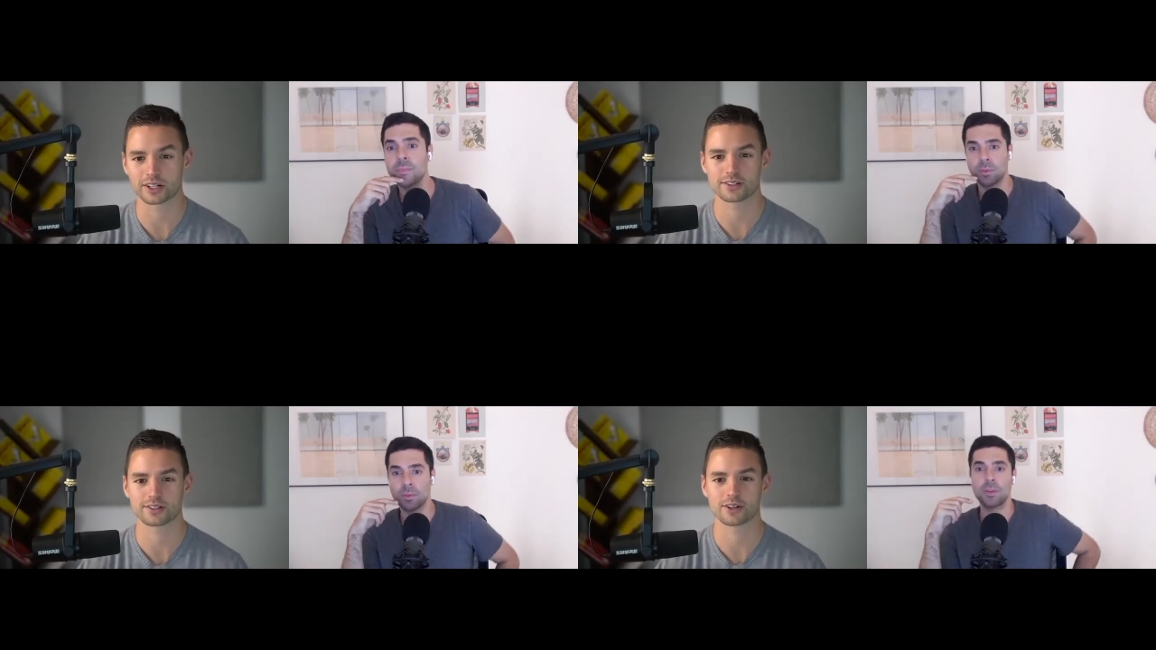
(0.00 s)

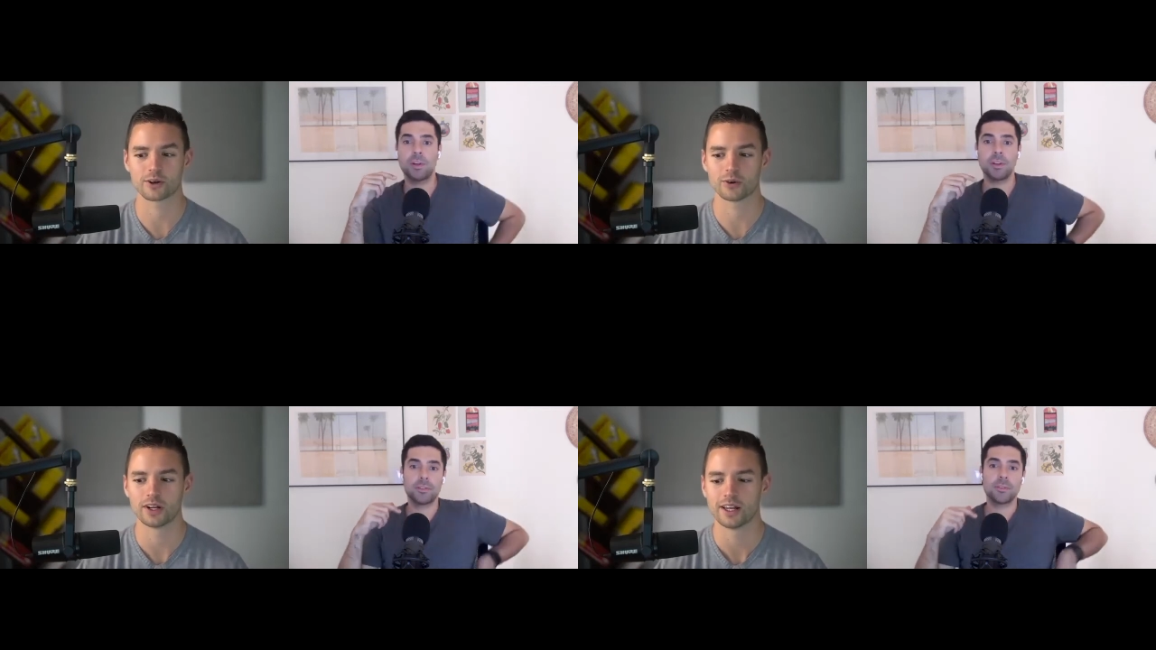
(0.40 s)
Speaker 1: And
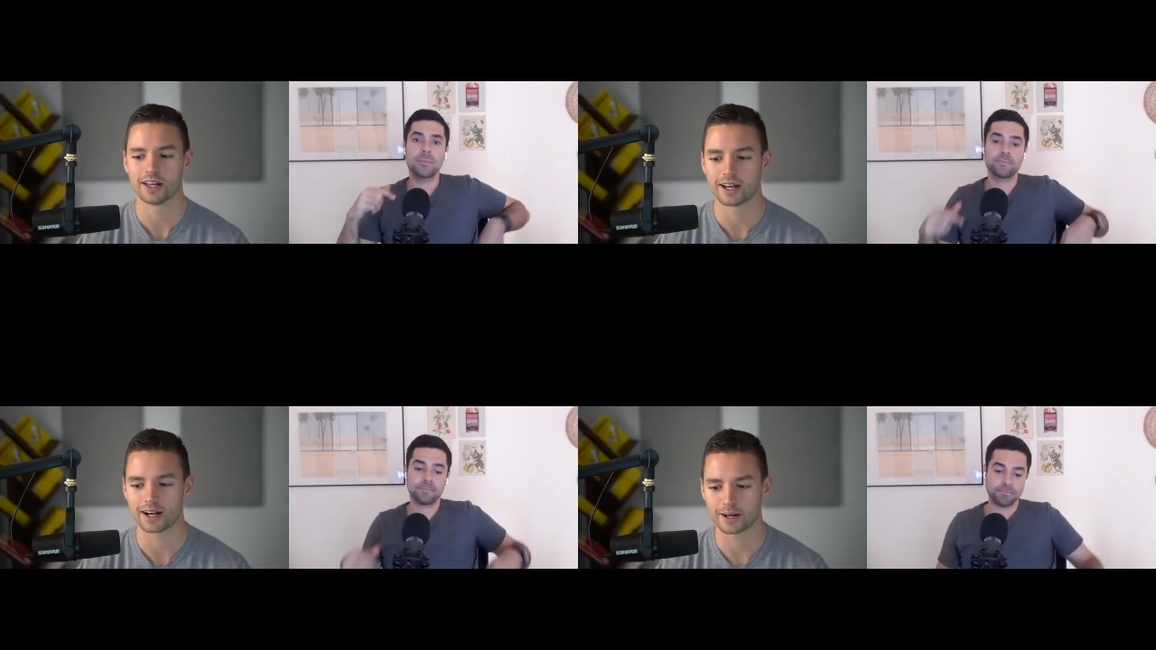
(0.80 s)
so
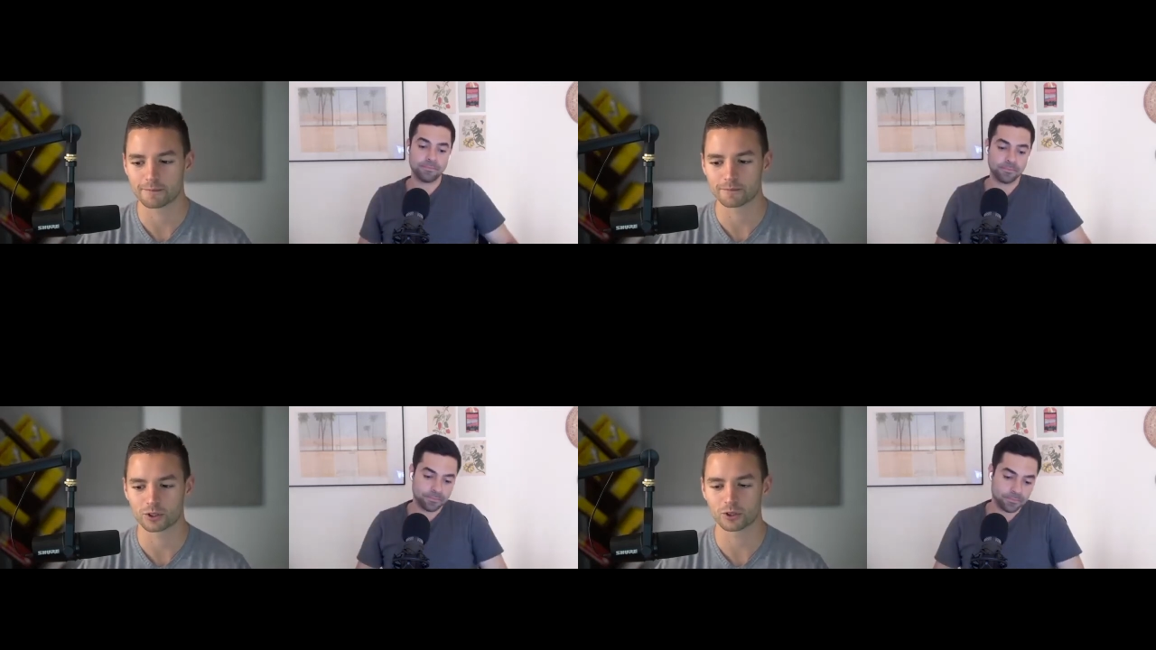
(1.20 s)

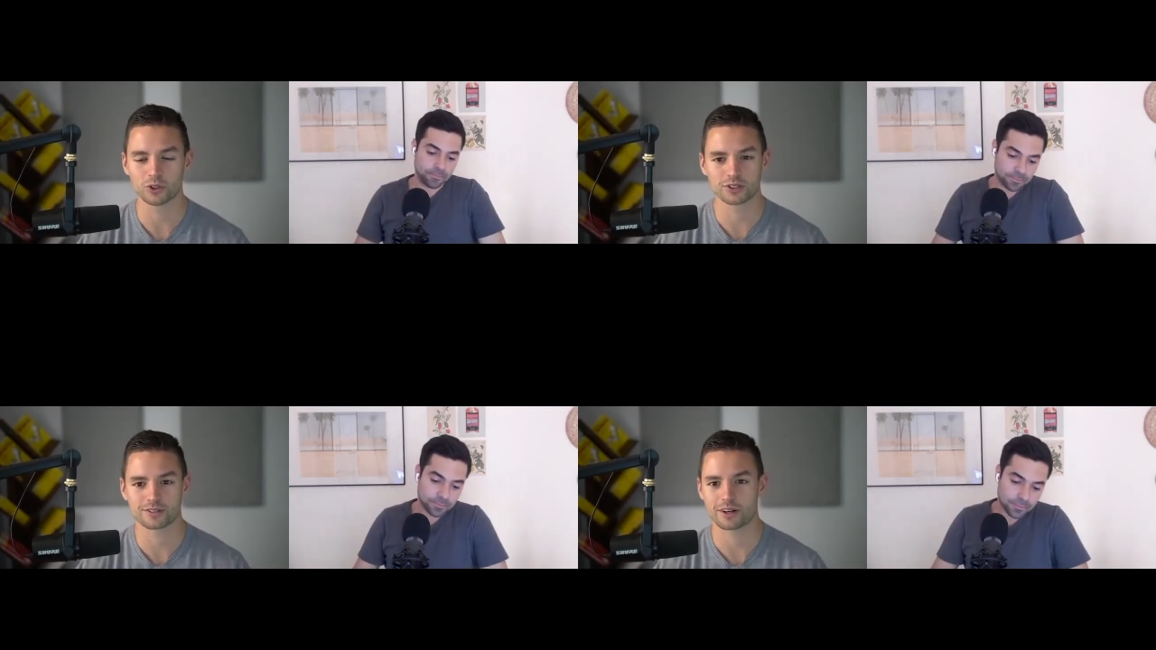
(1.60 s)
um, the goal
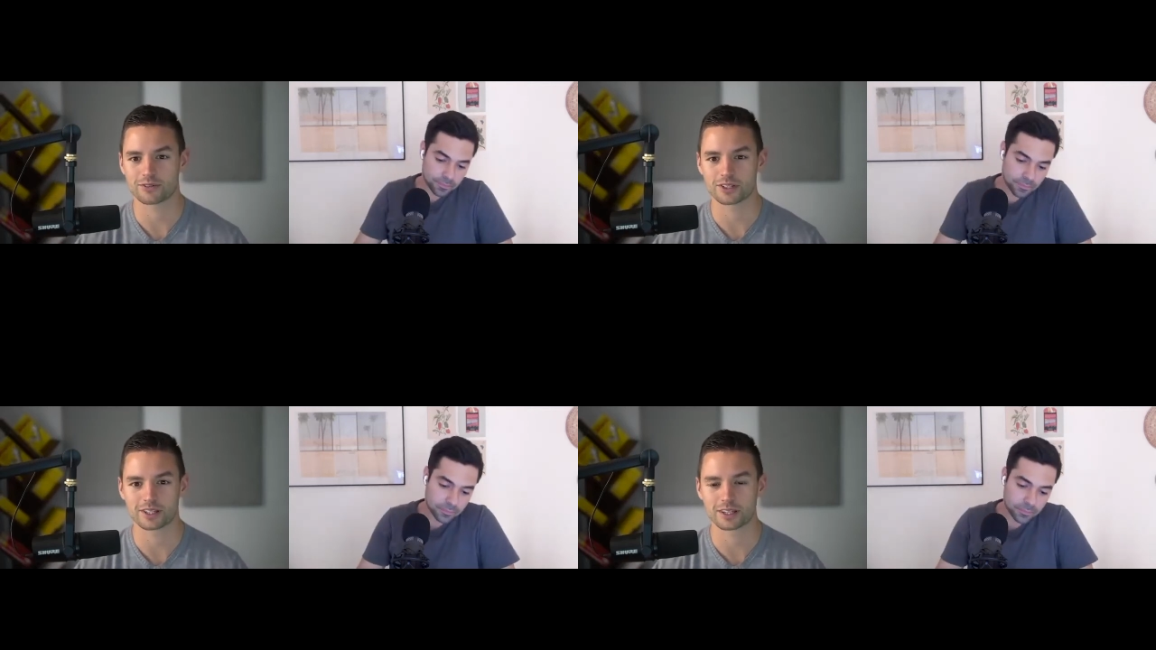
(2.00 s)
is
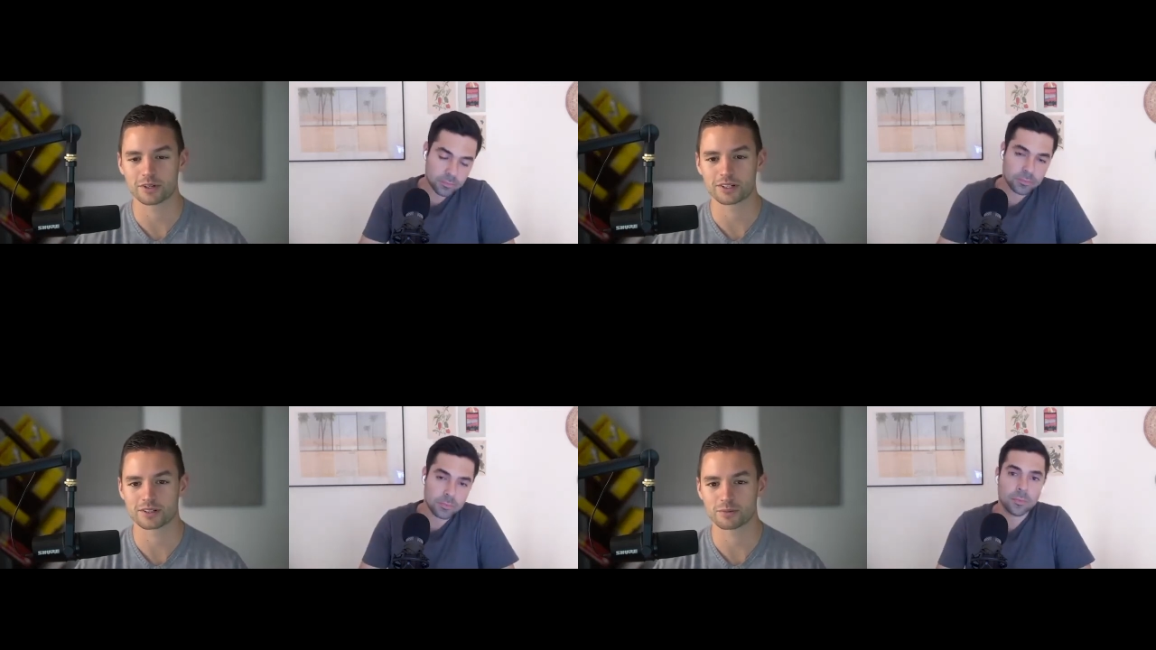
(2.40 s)
obviously to keep it
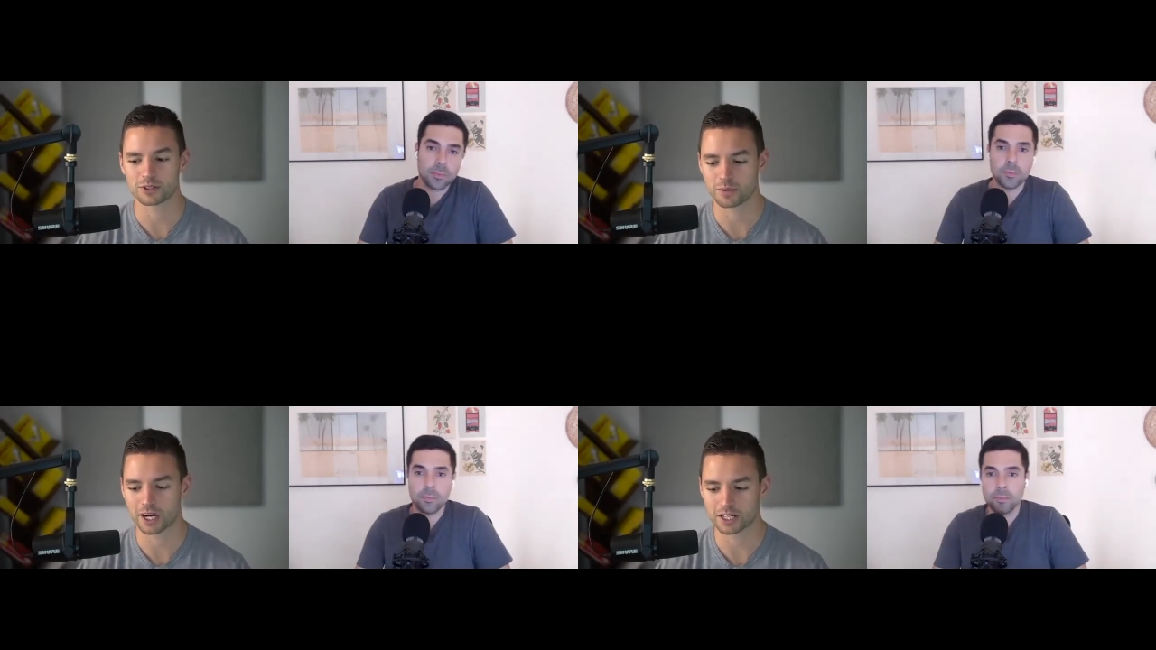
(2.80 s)
as simple as
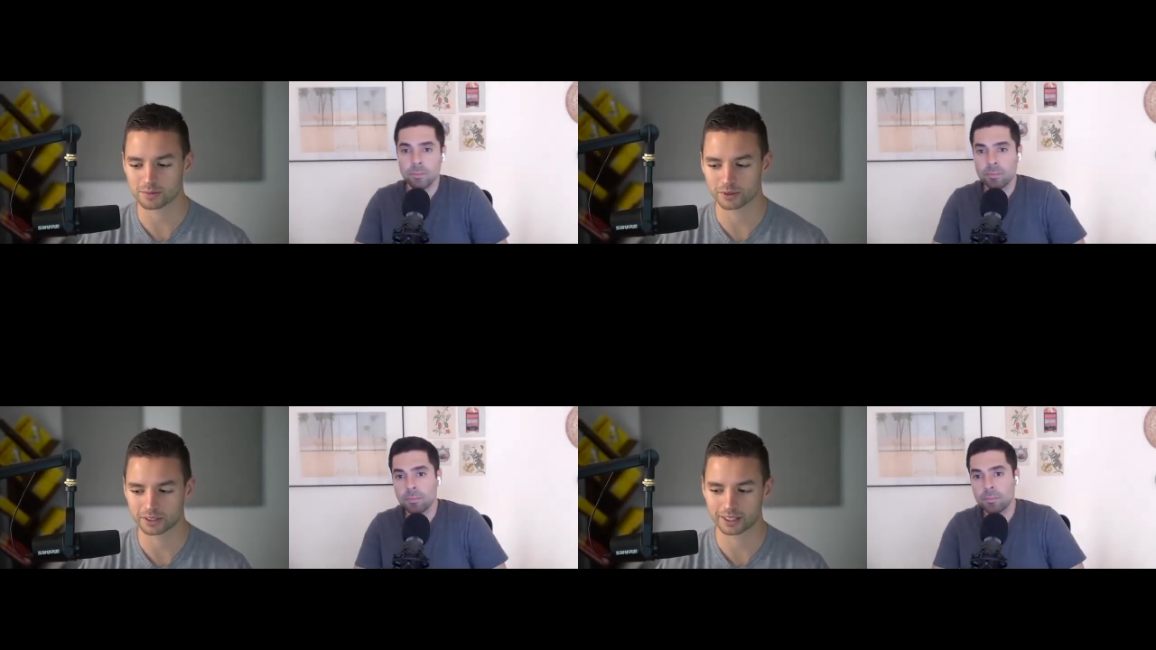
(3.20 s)

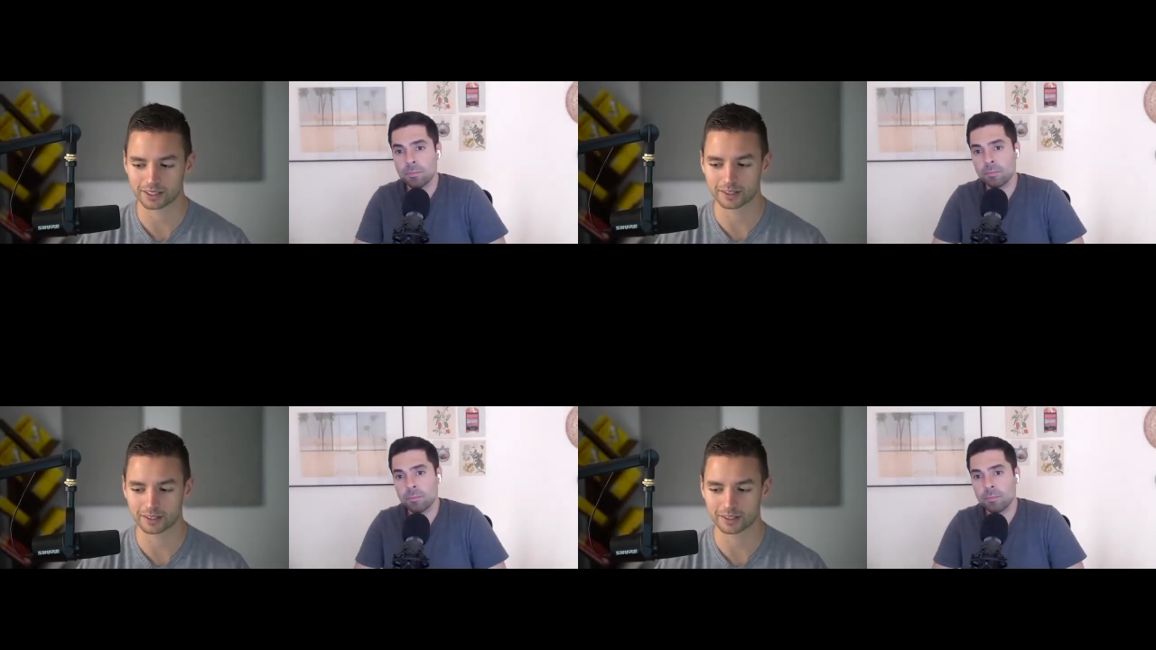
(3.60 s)
possible and then give